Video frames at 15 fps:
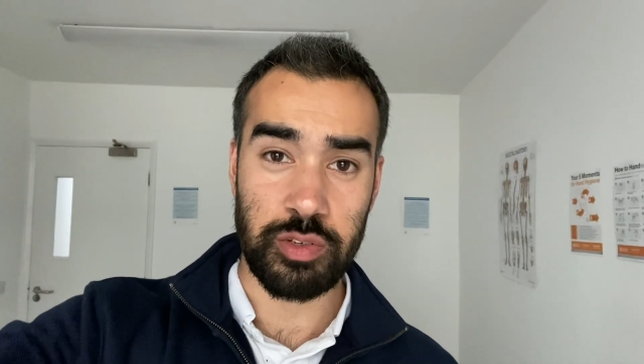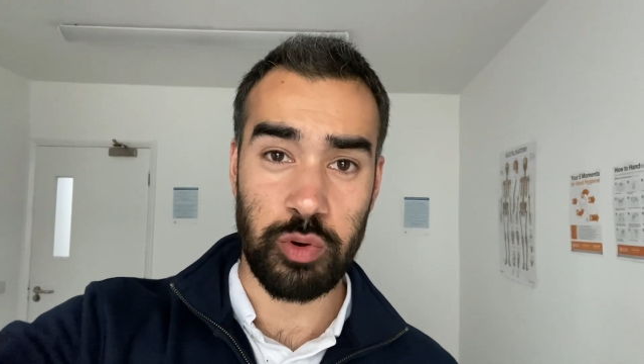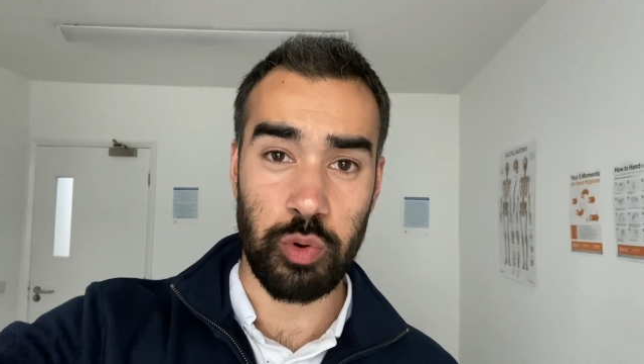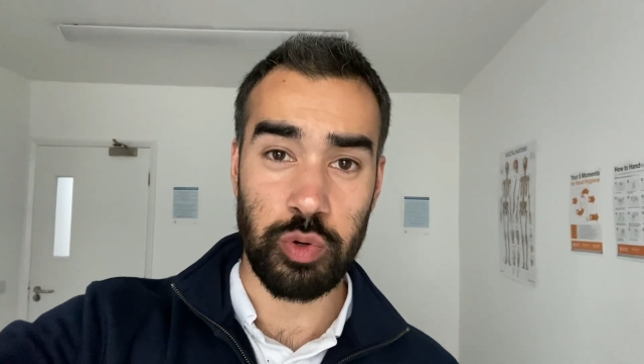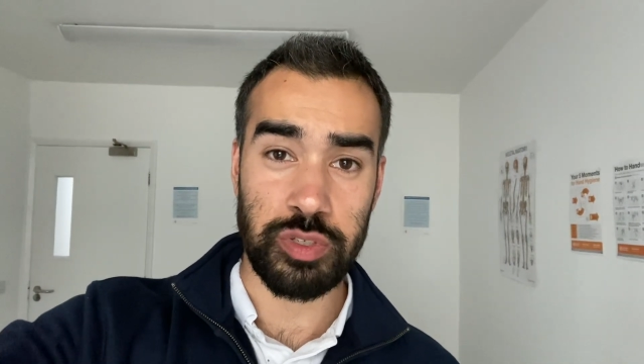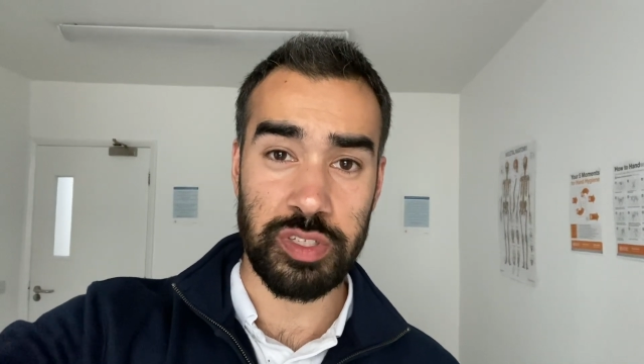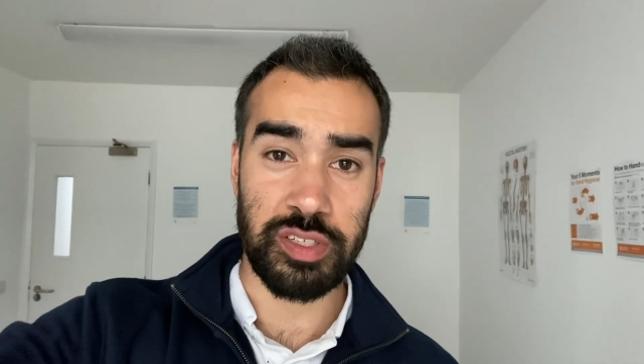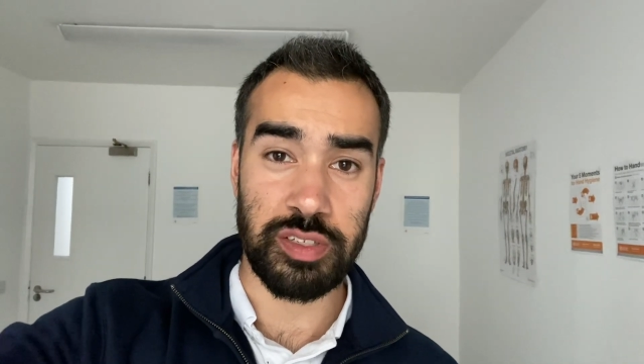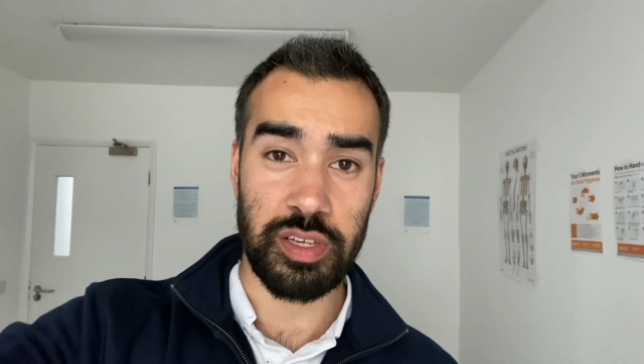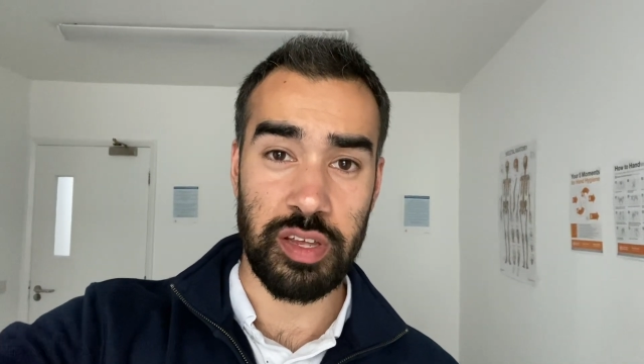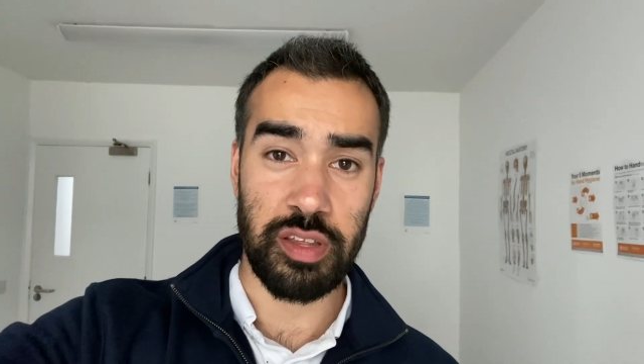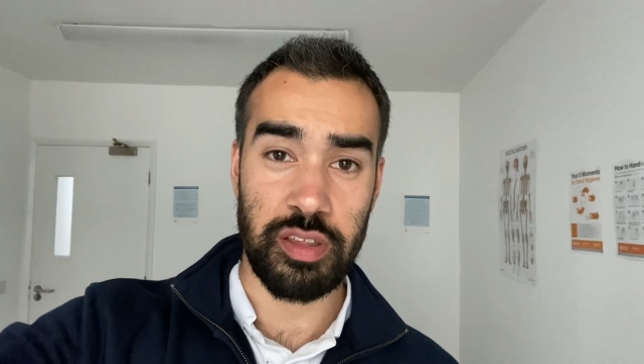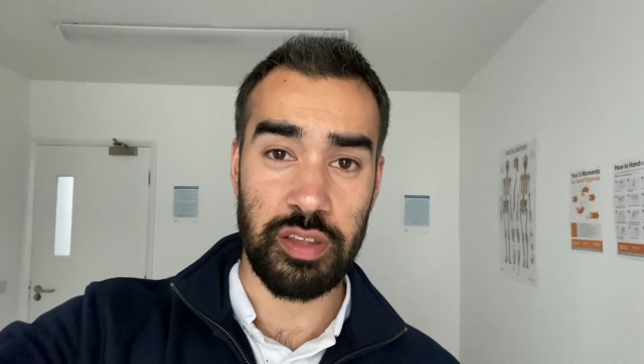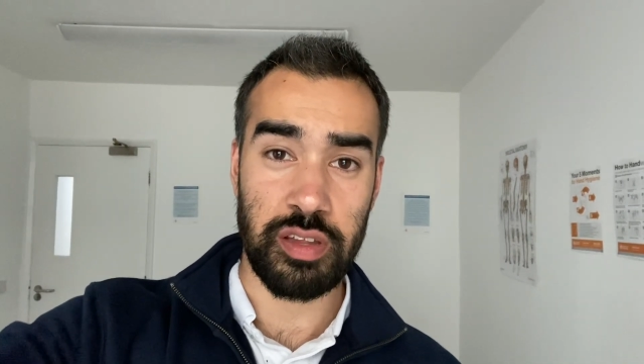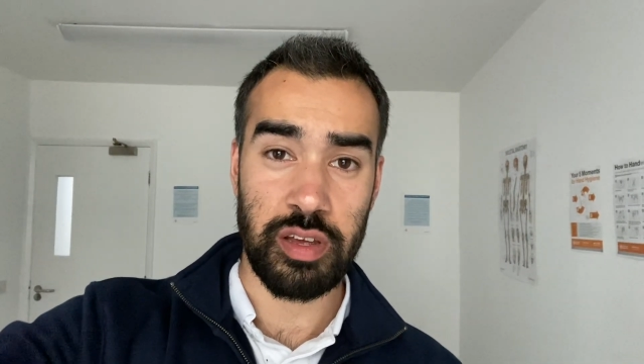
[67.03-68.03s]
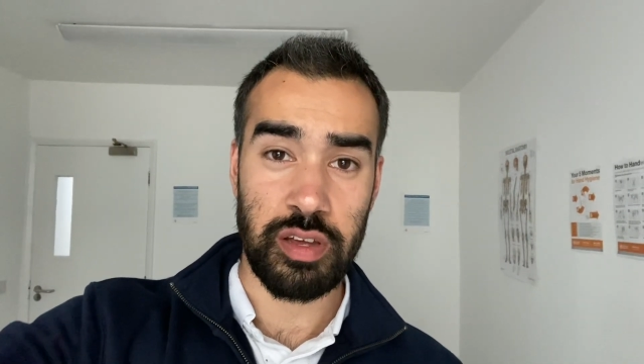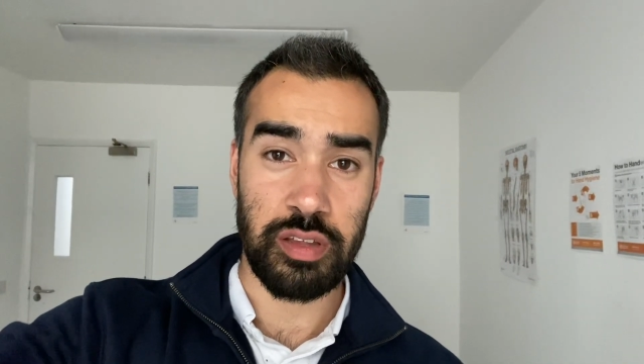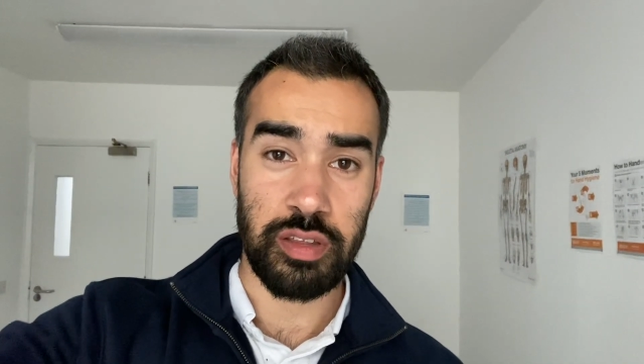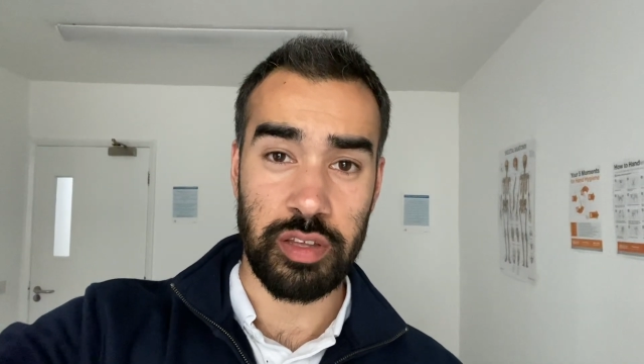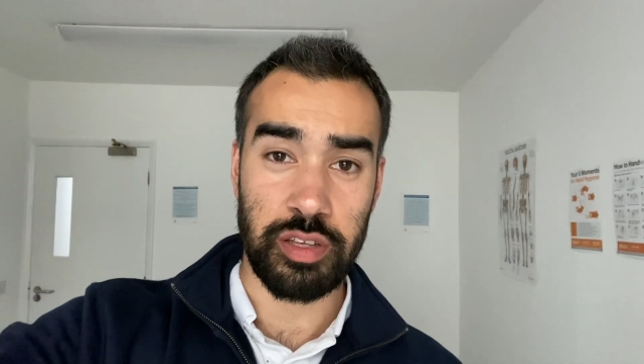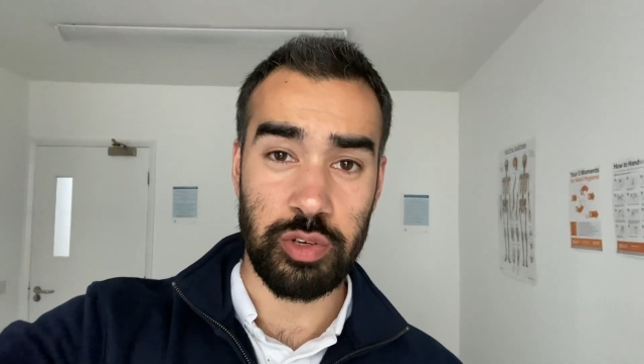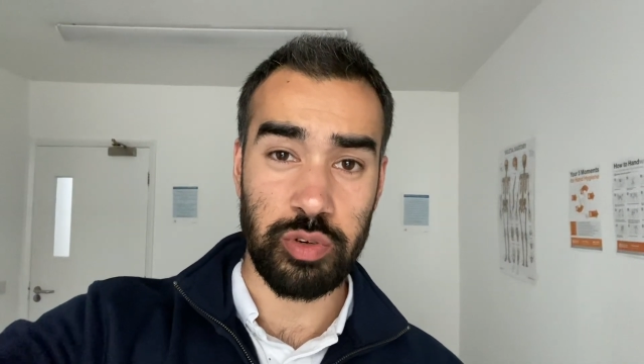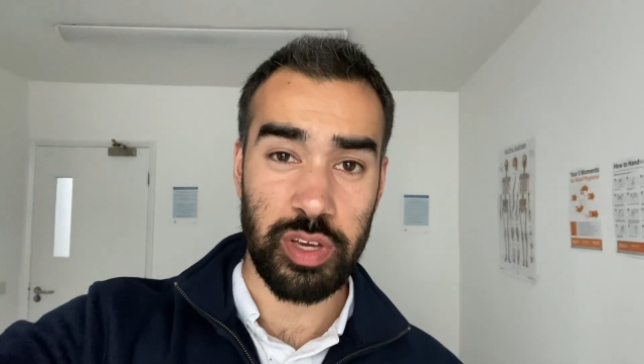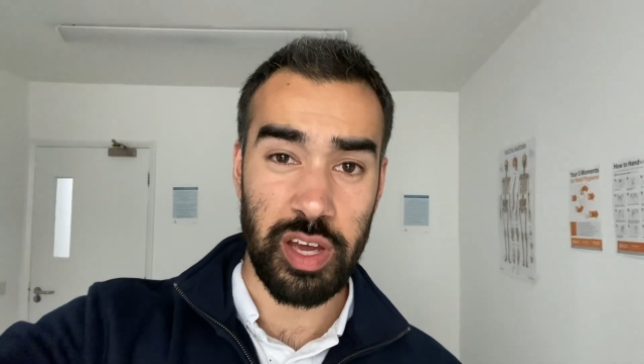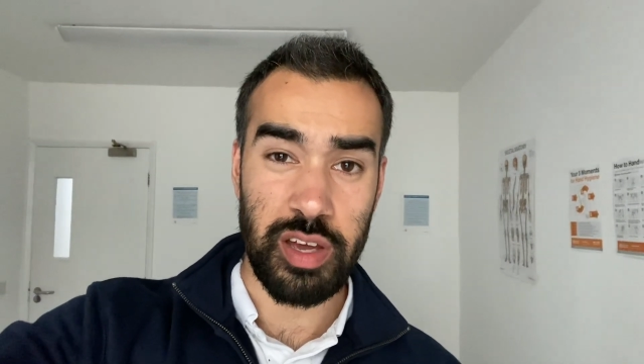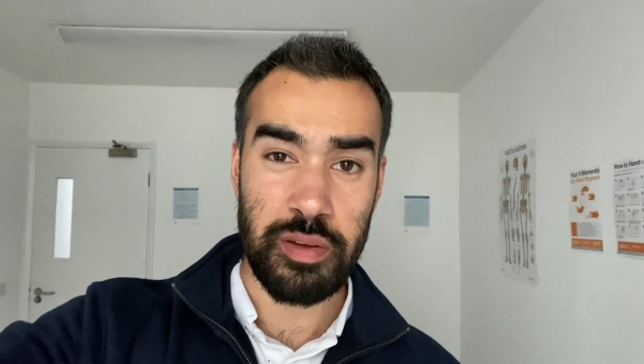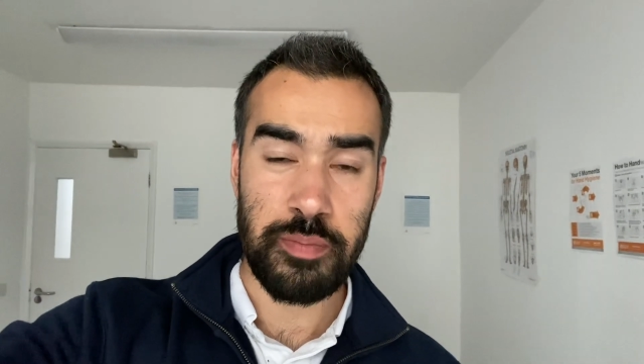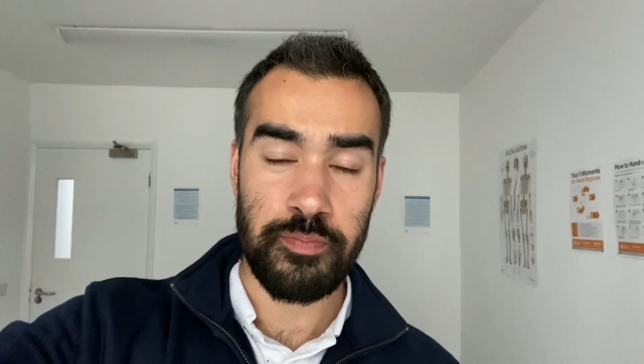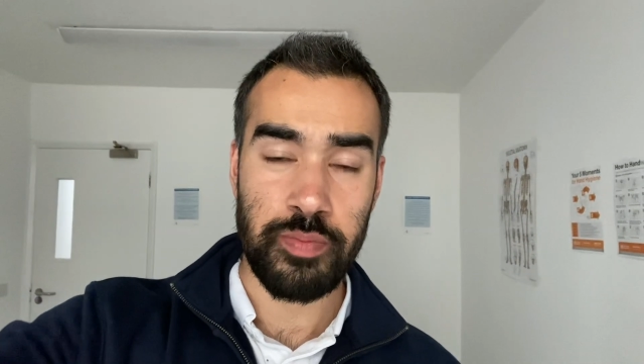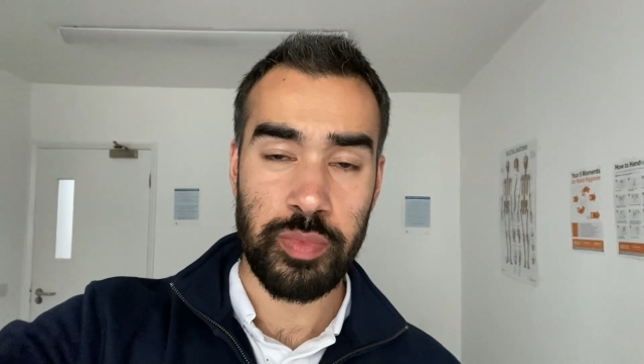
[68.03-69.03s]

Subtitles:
courses in the UK.